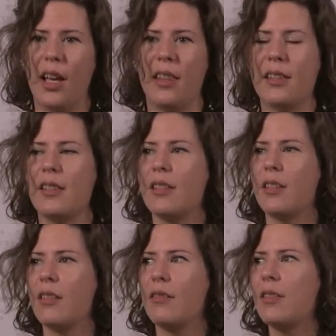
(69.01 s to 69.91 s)
And this is
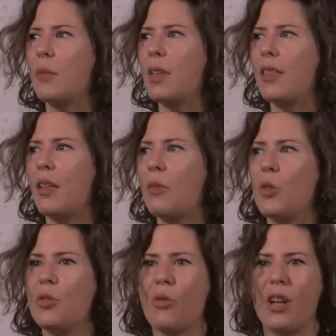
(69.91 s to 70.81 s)
something that the
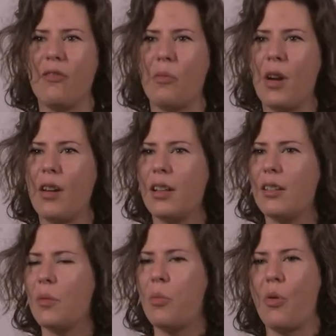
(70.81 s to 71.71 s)
majority of
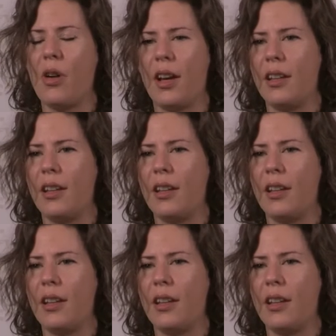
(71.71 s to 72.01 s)
Americans support,